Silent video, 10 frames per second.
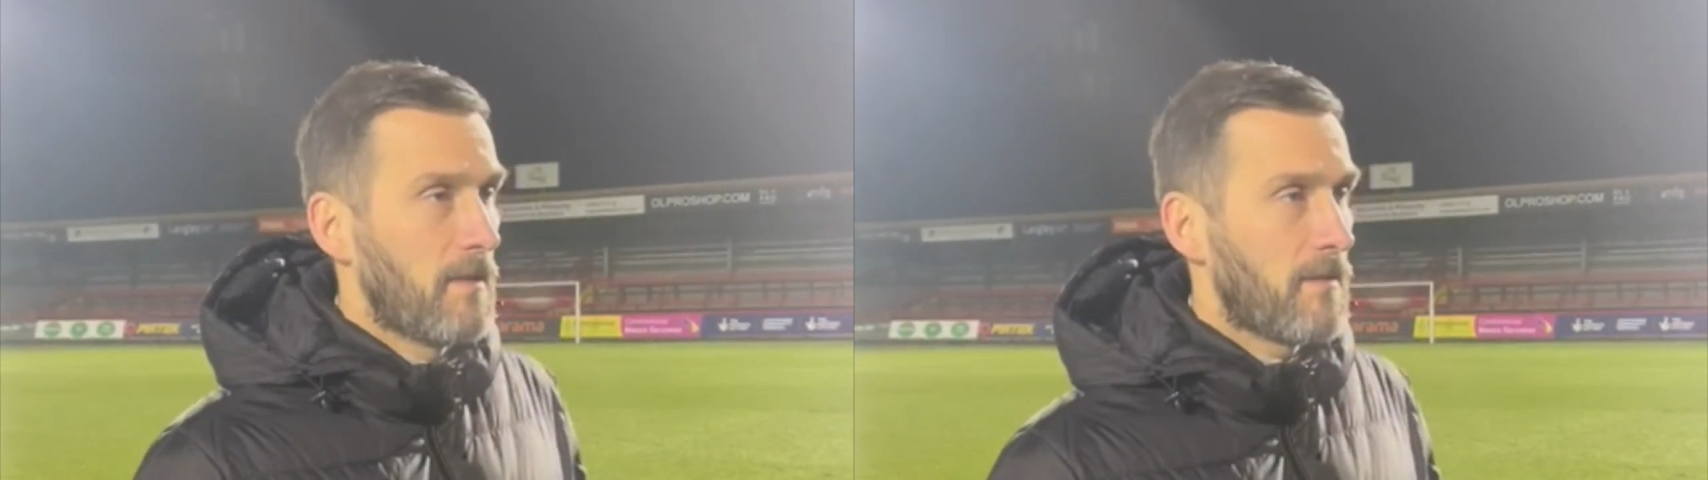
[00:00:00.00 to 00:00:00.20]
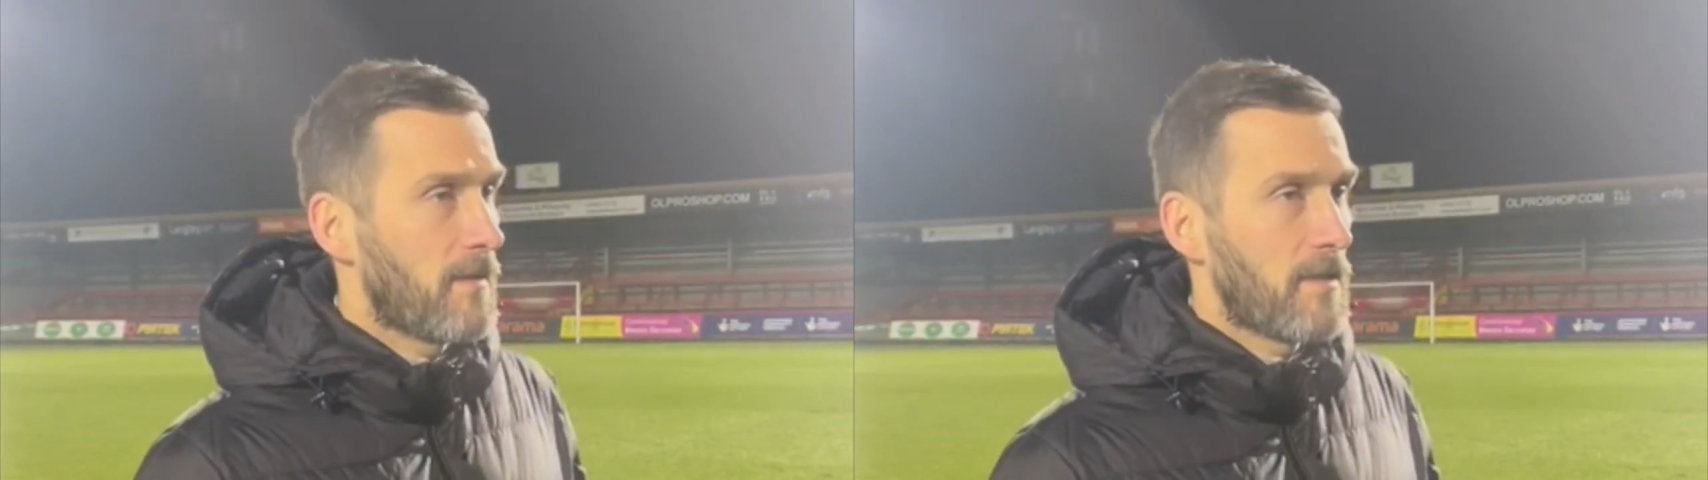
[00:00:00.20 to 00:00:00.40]

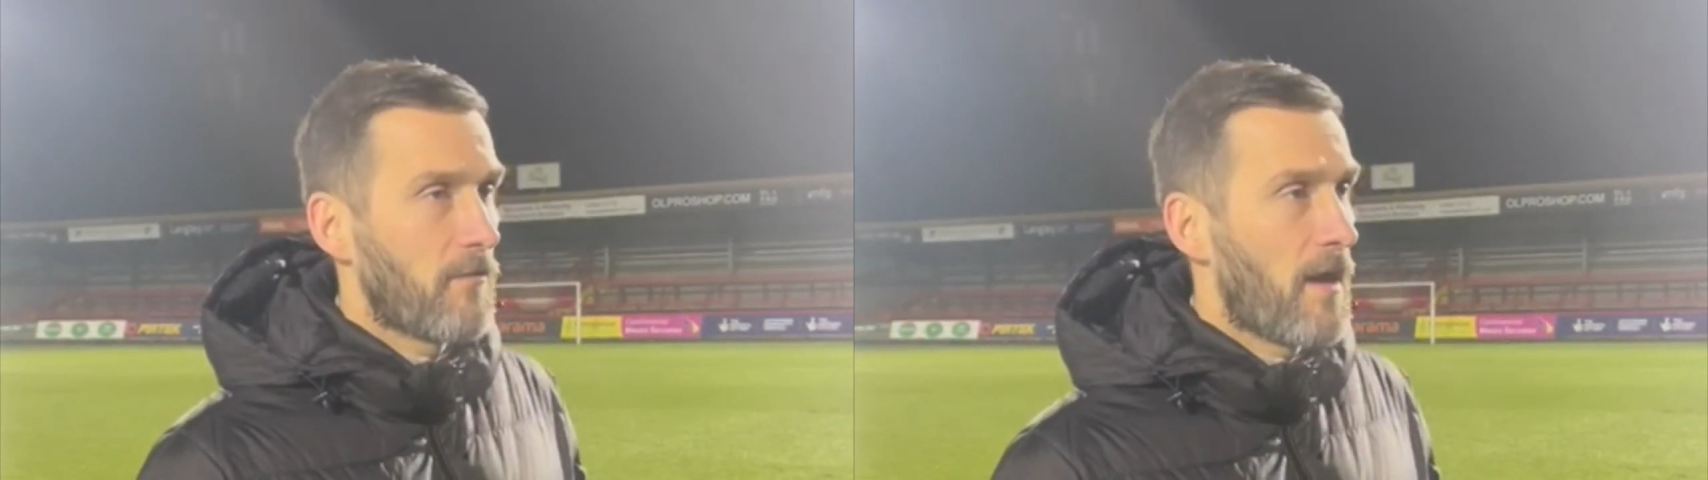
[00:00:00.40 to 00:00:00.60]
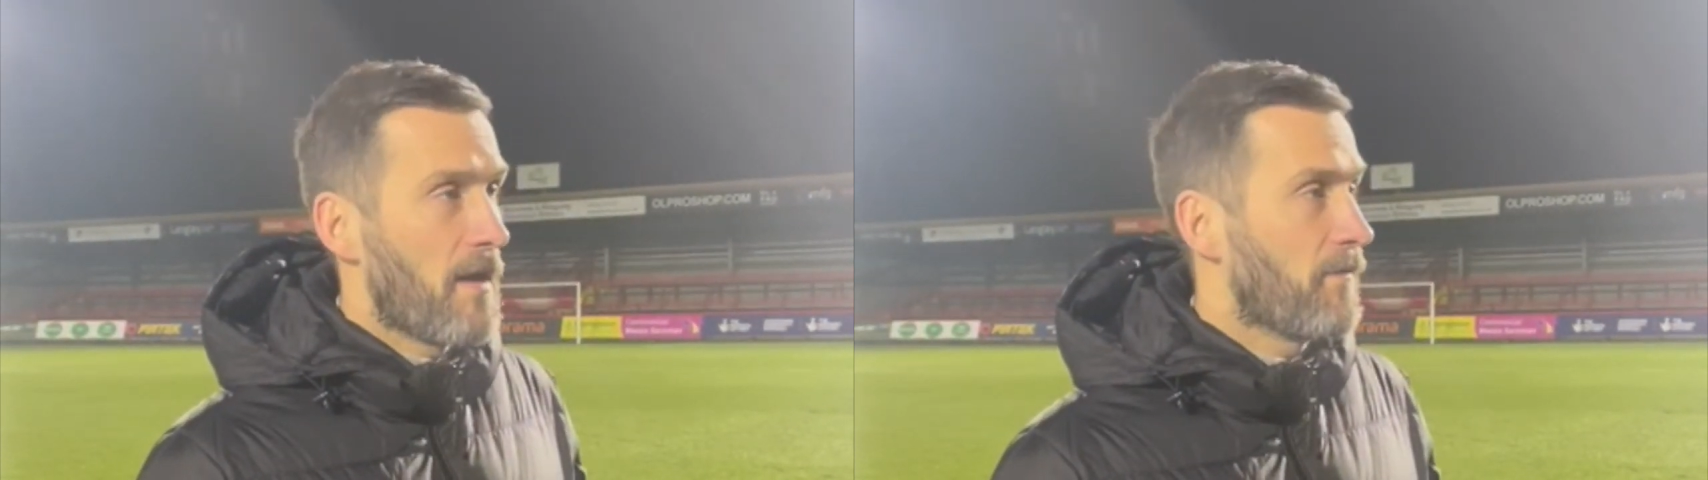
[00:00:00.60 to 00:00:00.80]
you think
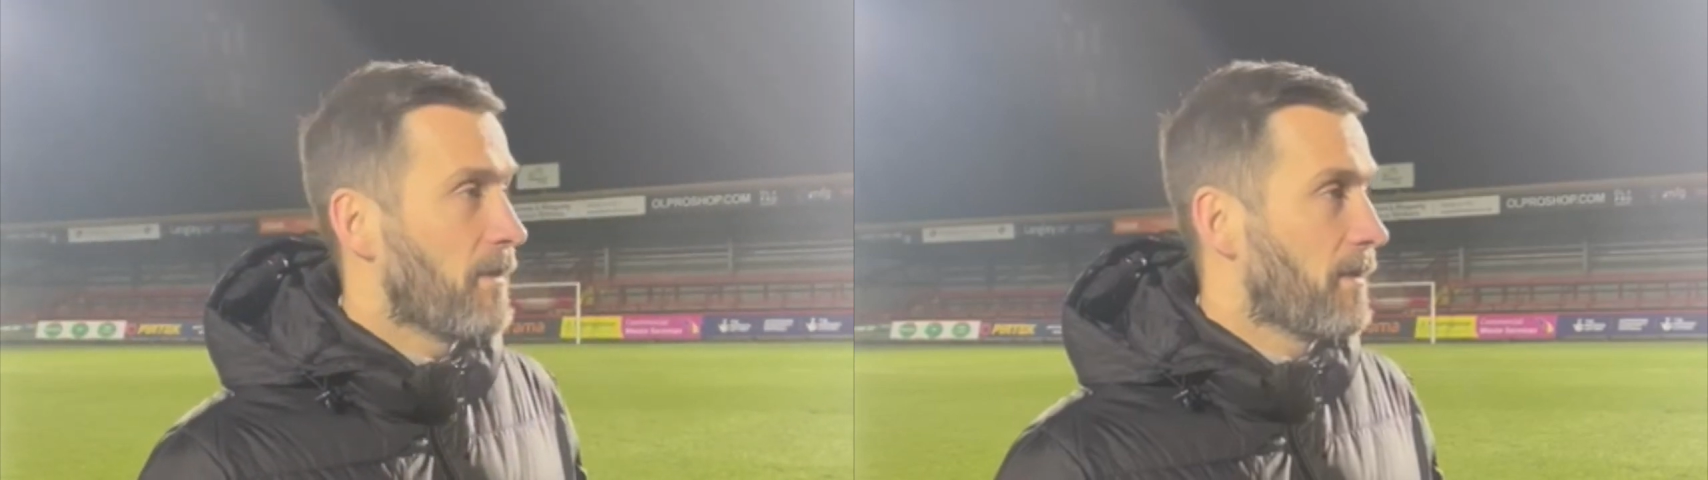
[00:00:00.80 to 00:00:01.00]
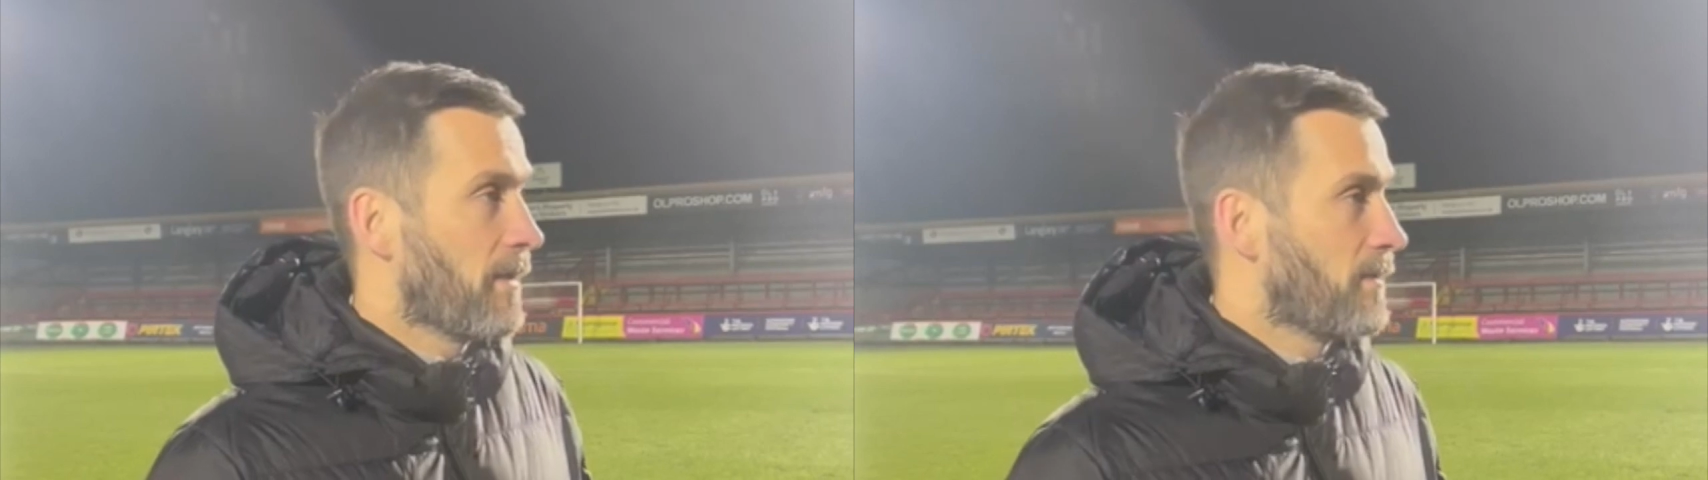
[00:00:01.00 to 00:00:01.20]
you're out of
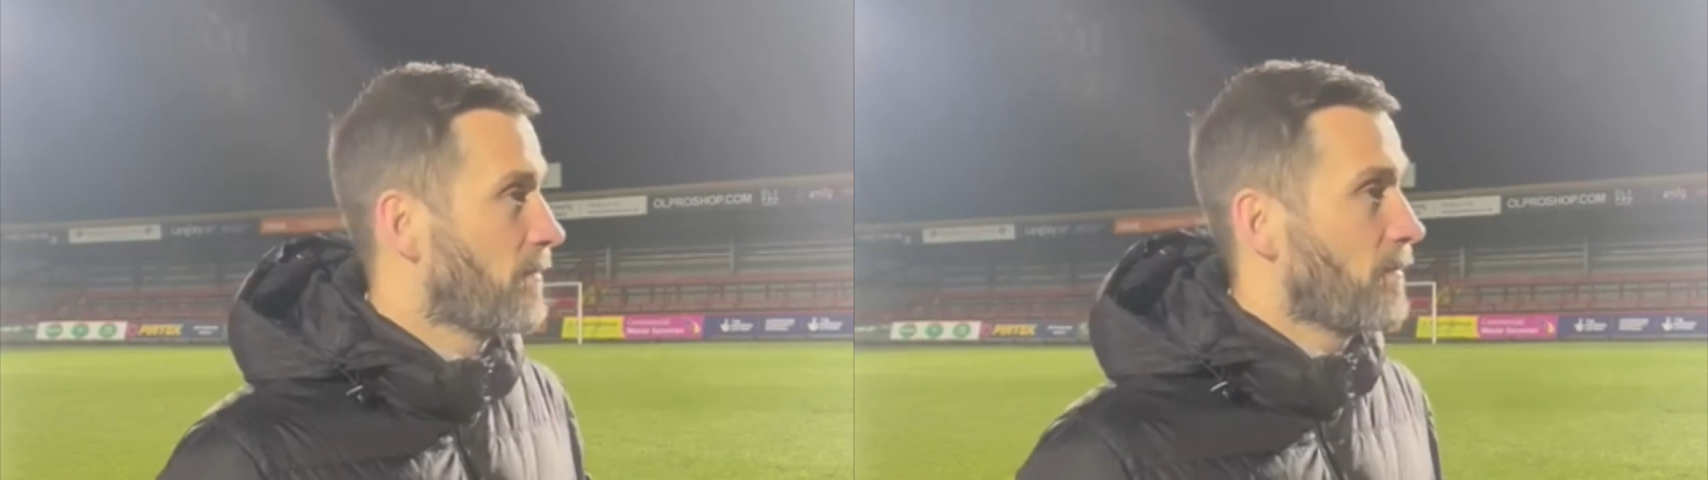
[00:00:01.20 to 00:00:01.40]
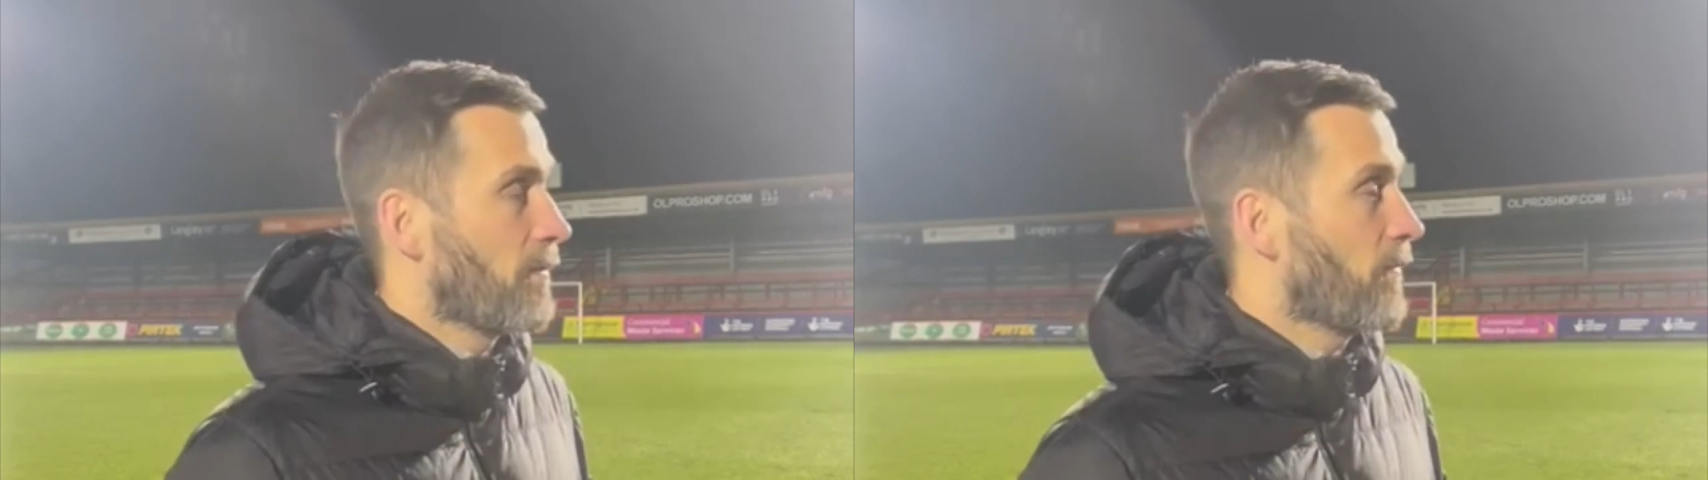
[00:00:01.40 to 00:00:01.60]
it, and then
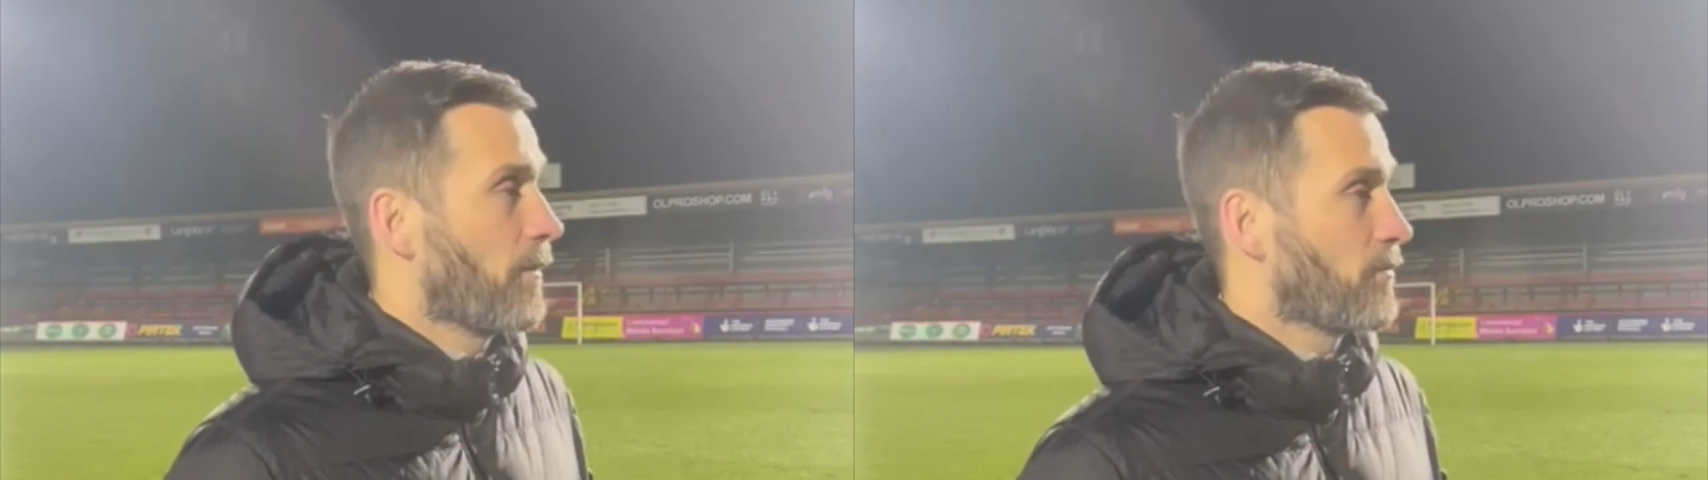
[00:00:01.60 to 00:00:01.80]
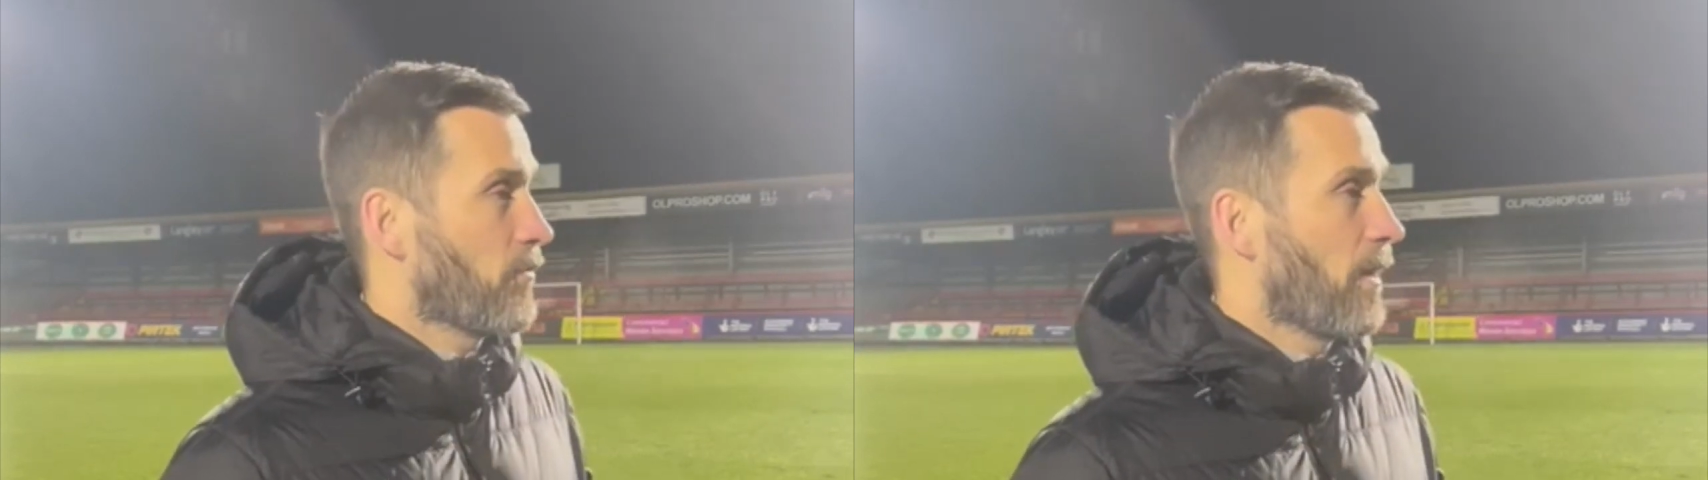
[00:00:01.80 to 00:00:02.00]
you're, you're
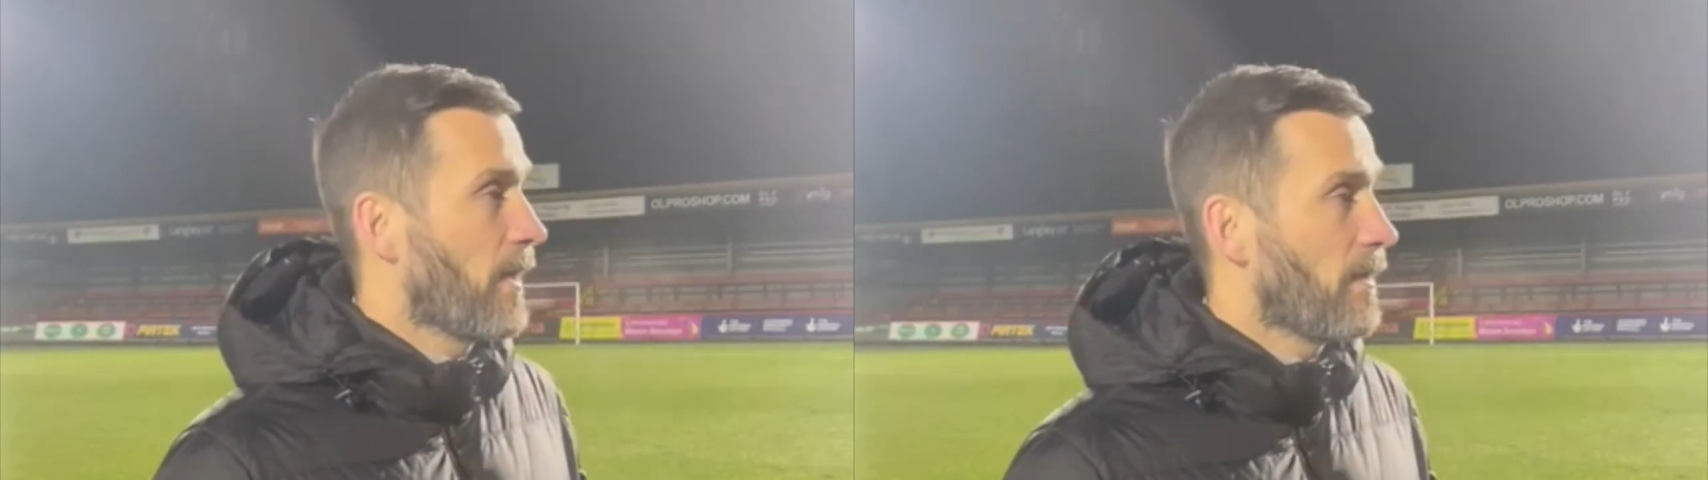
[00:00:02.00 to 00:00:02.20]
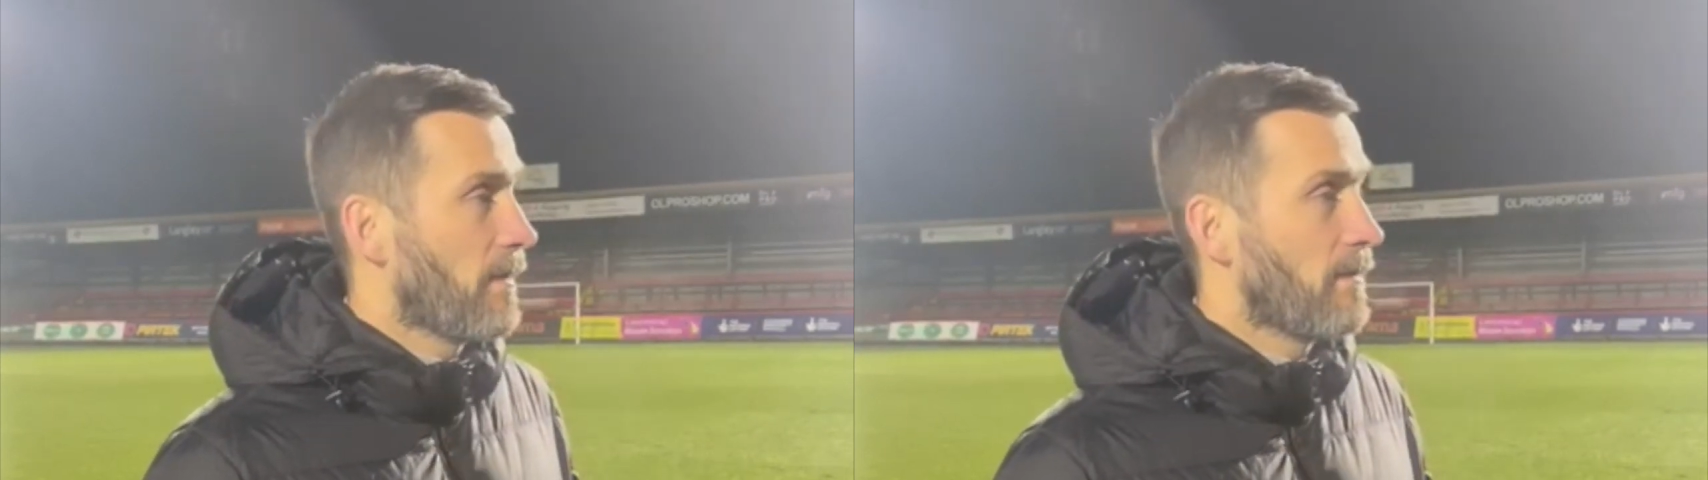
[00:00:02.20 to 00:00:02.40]
thrown straight in it.